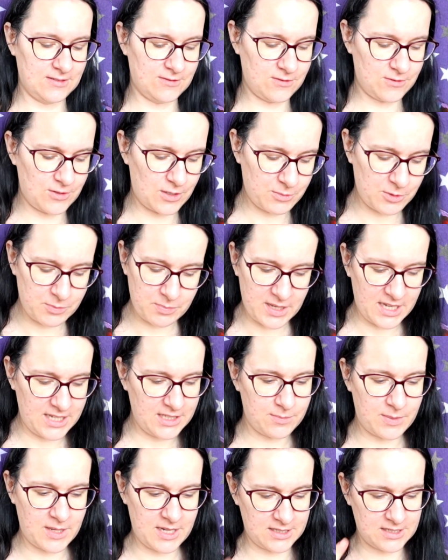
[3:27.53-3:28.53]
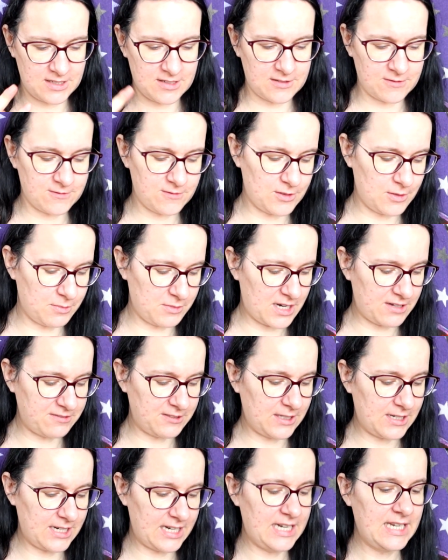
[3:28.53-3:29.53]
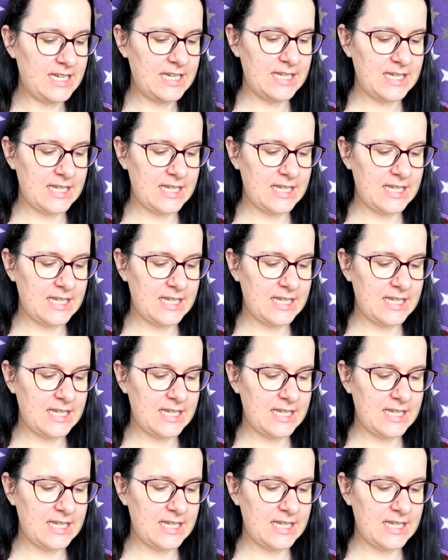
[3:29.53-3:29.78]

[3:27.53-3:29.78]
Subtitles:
from a paid pattern from Ravelry.